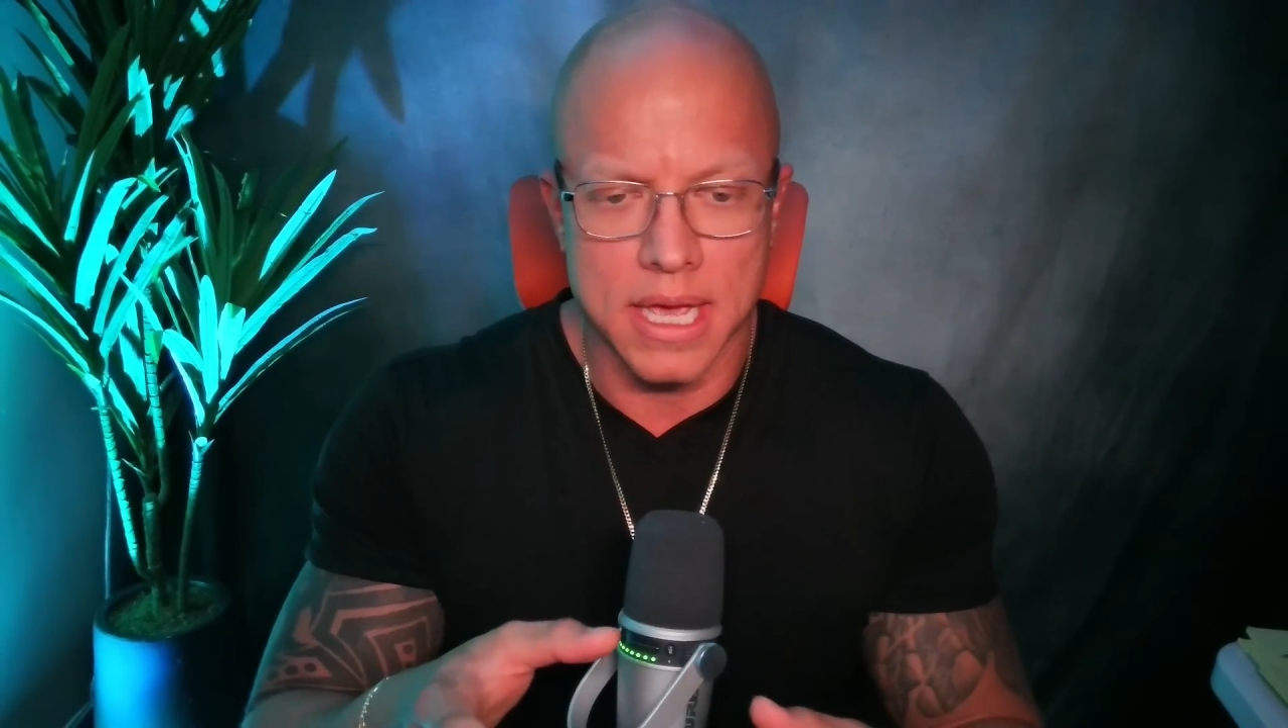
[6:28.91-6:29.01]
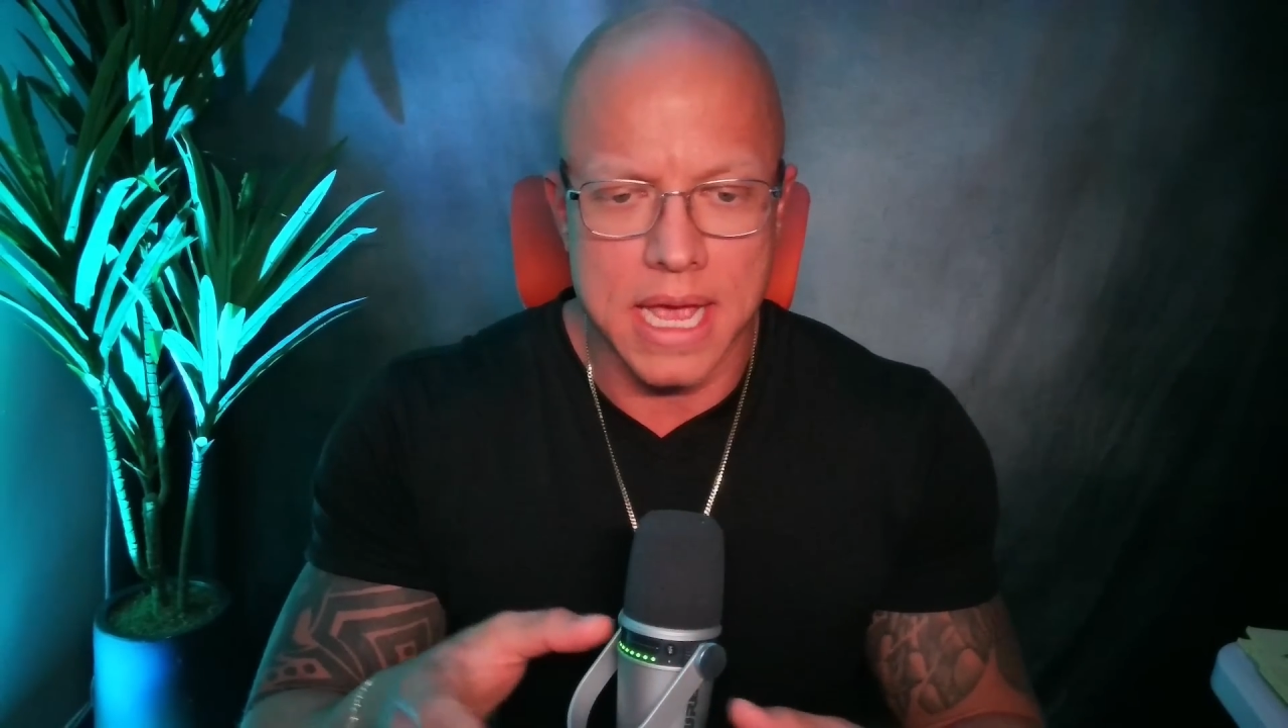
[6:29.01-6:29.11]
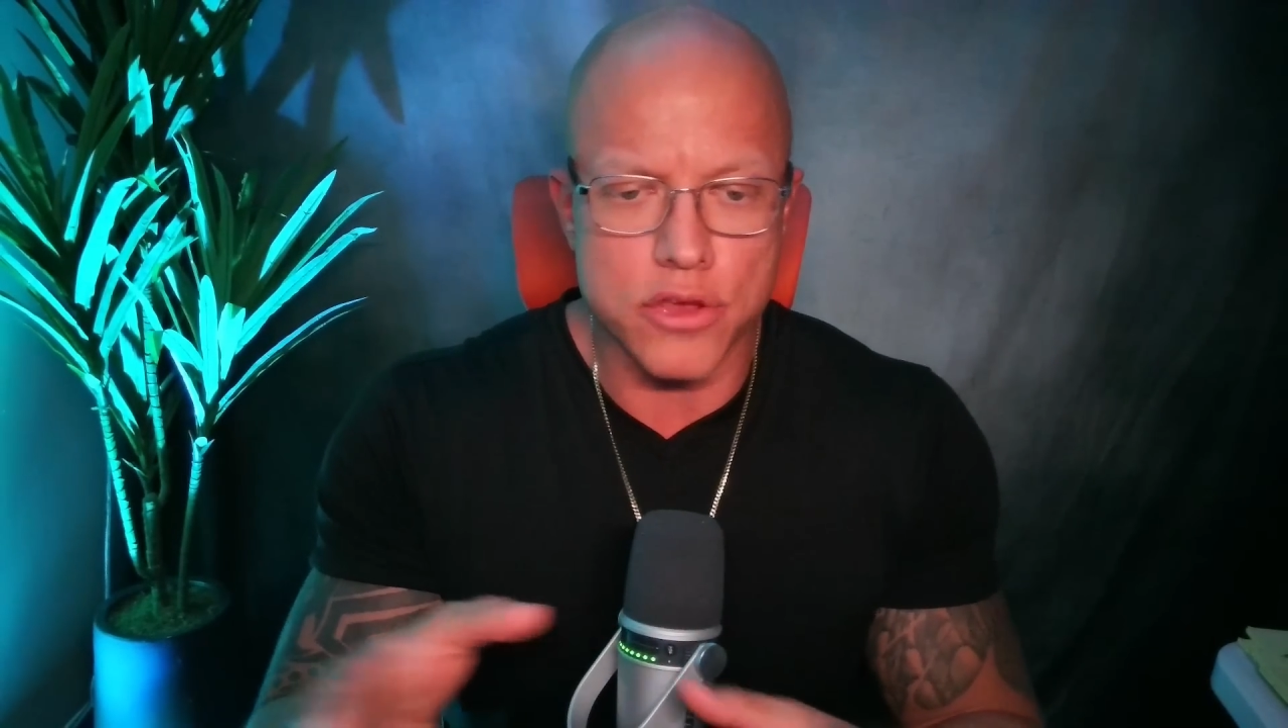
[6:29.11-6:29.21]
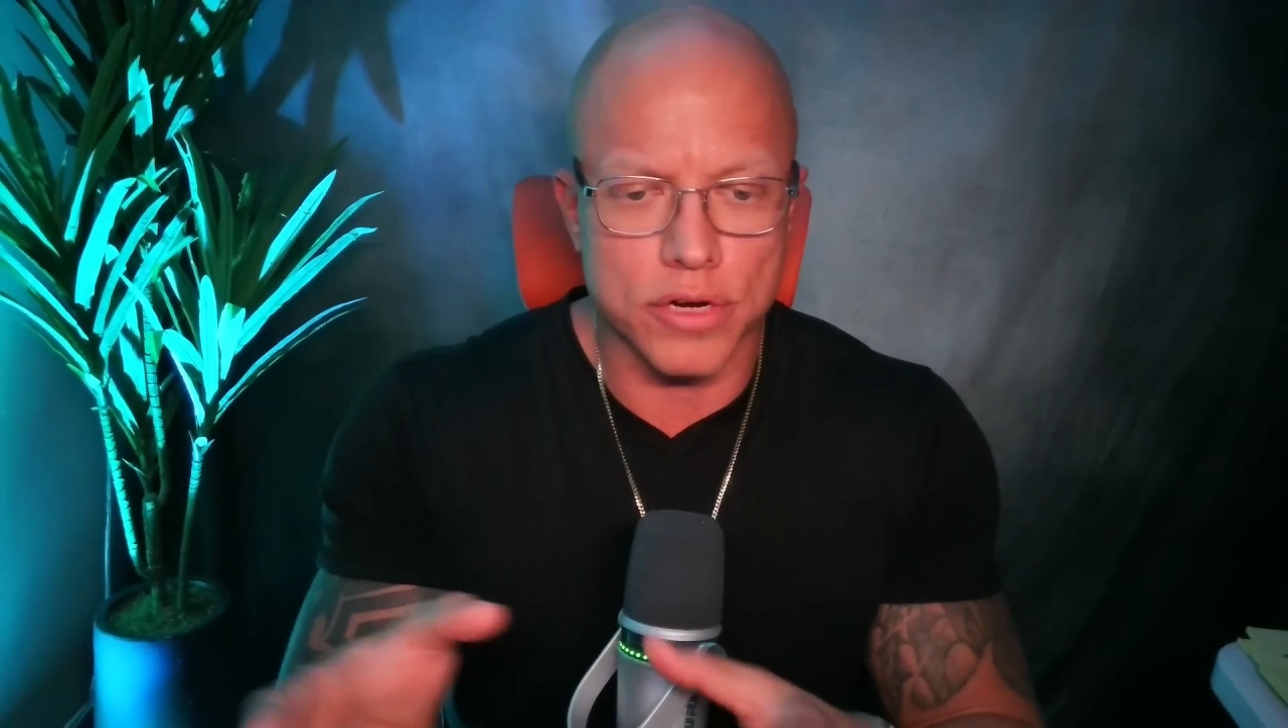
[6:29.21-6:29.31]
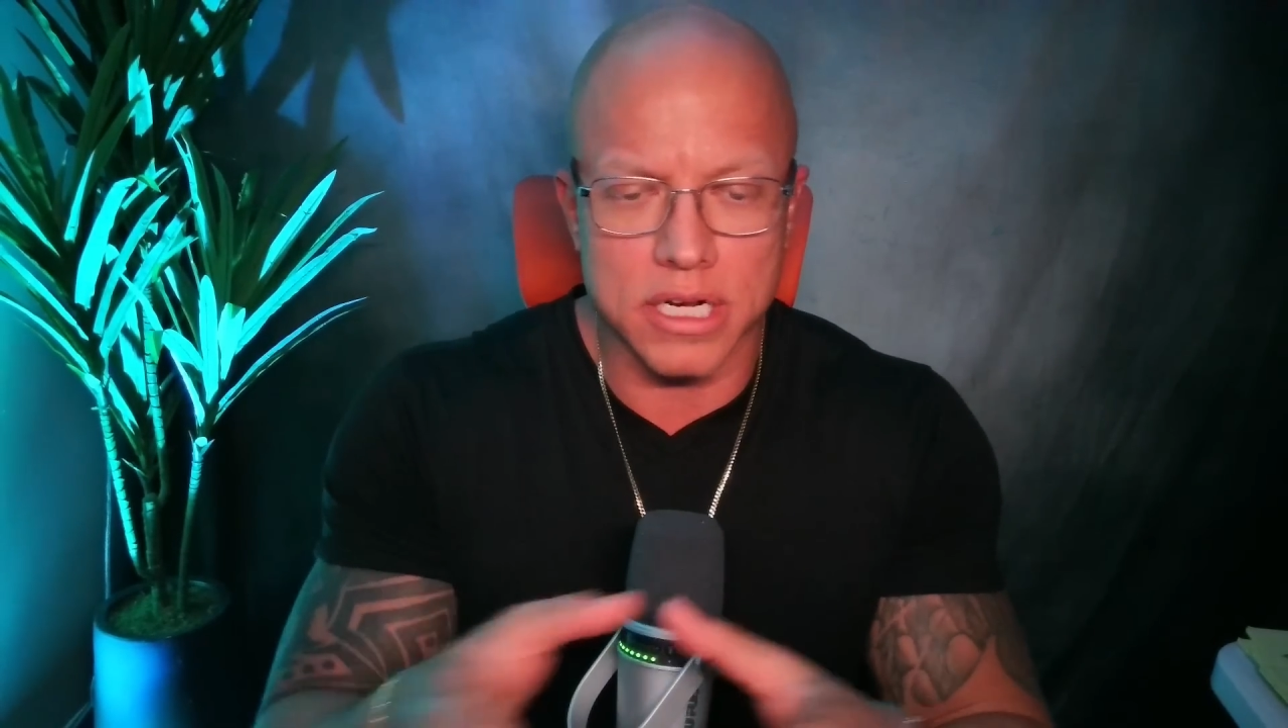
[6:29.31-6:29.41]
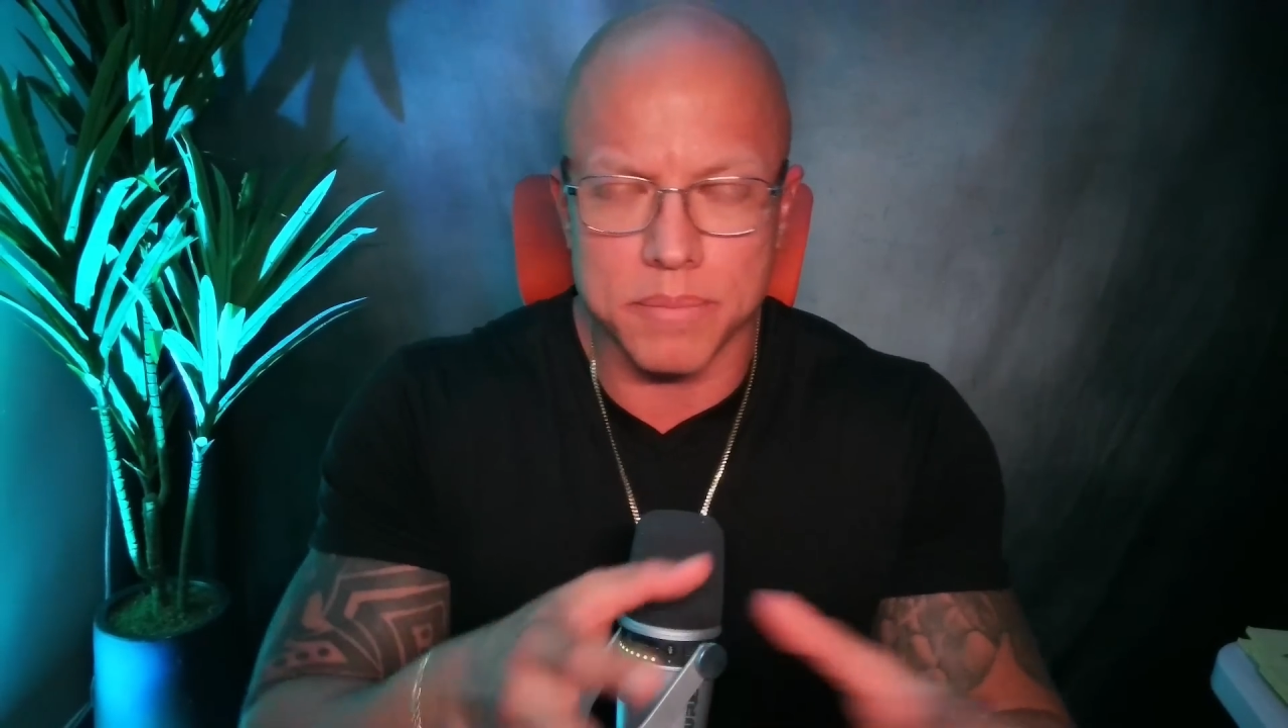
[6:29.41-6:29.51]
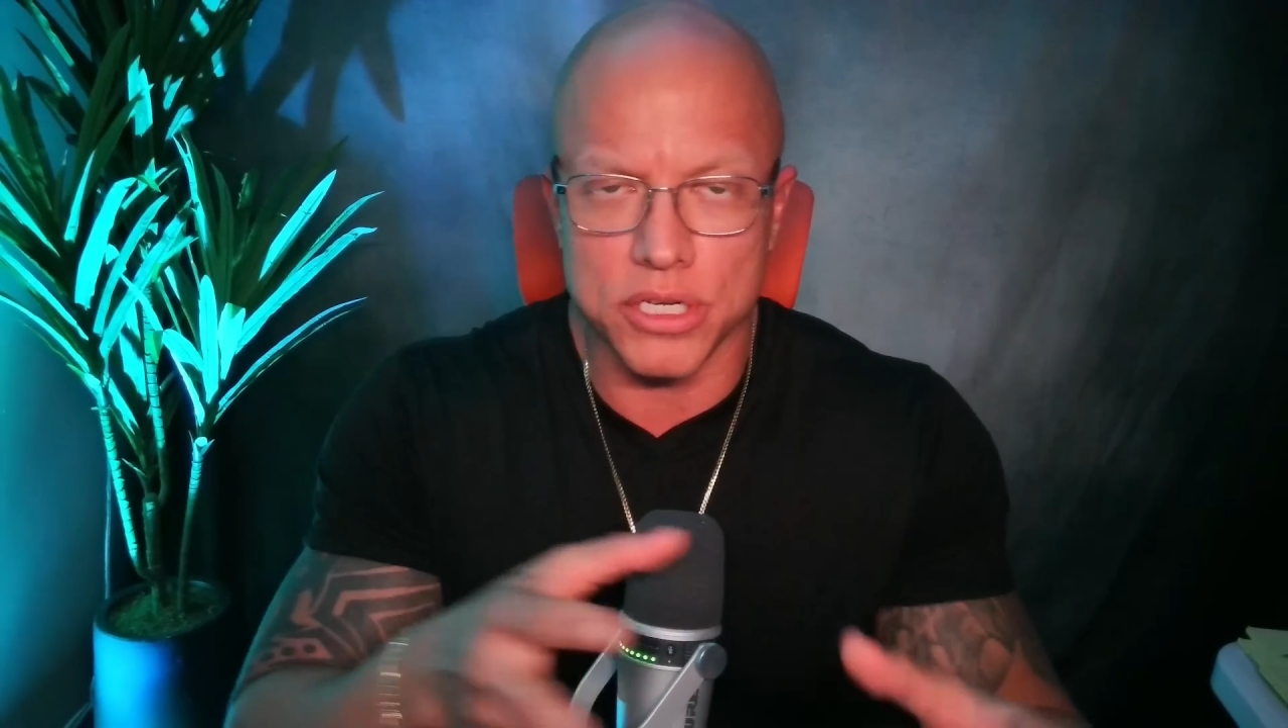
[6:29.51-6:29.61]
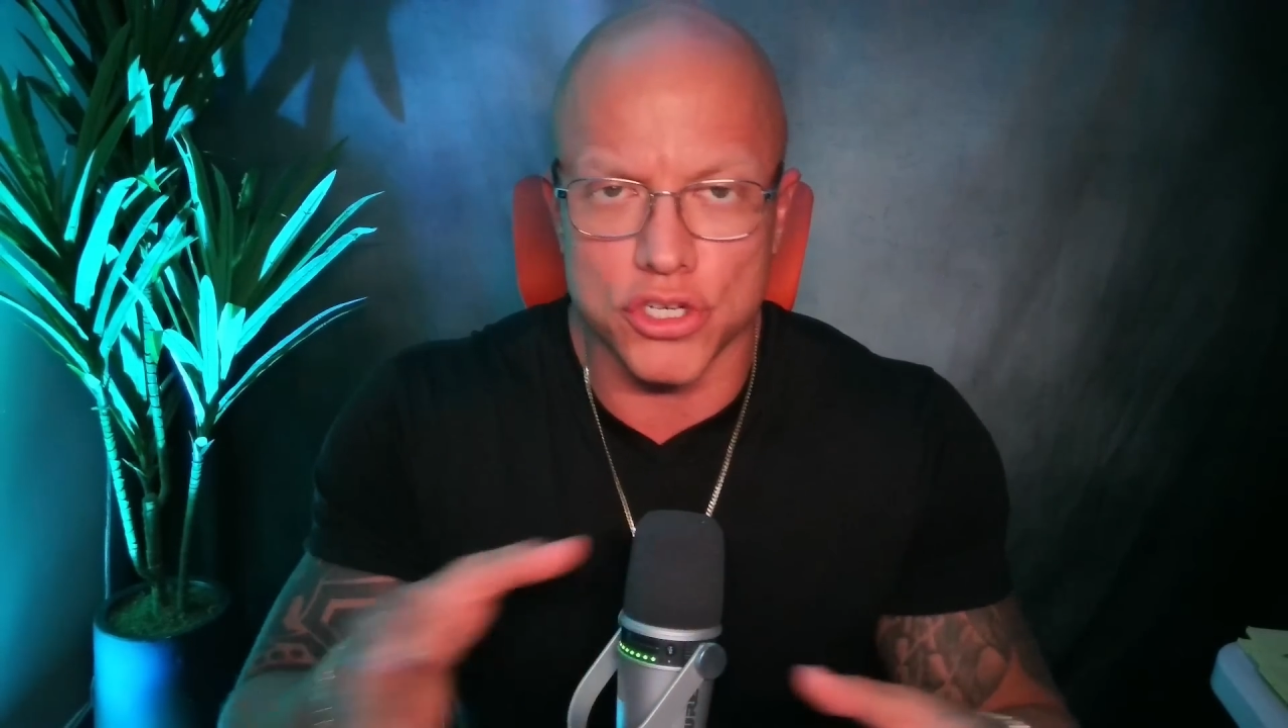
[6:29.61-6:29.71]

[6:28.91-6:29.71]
and you're going to be